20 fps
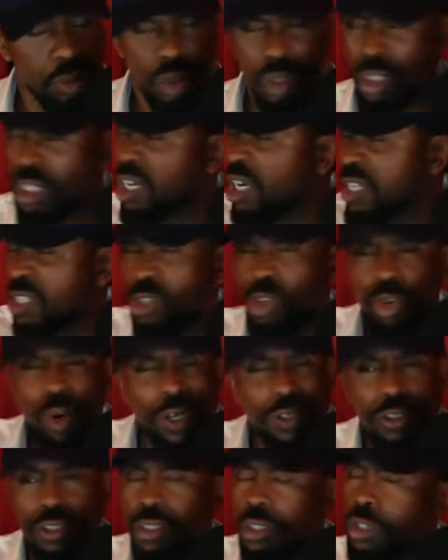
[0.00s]
Couldn't
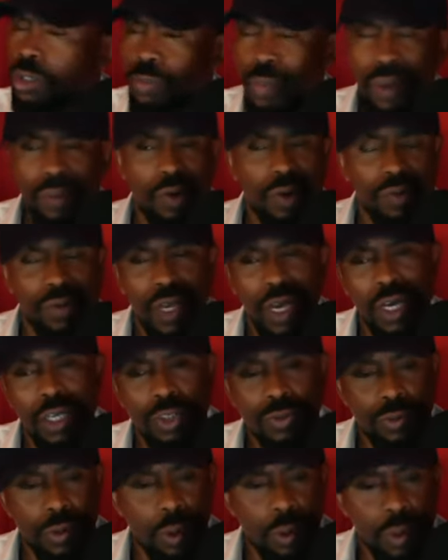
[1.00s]
crush the spirit of the
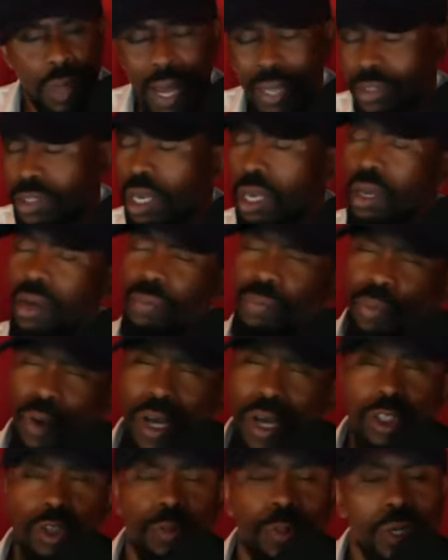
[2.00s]
Israelites.
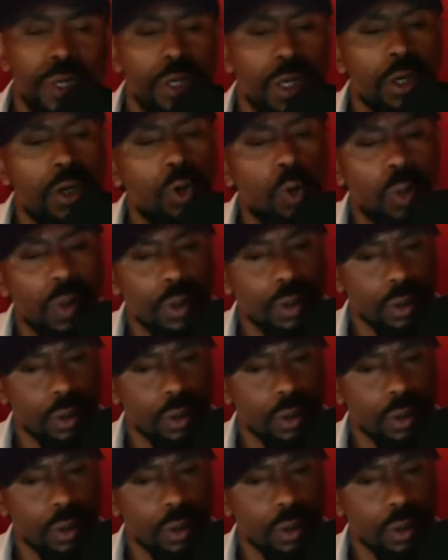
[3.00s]
Praise be Yahuwah.